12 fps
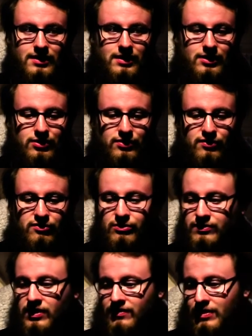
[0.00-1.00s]
you know, the form
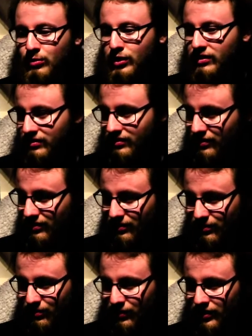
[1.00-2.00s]
of November.
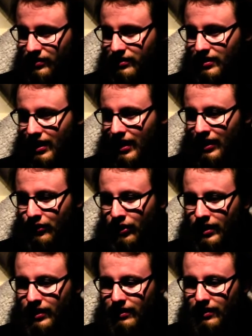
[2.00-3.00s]
But I
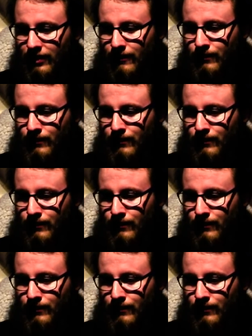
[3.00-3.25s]
think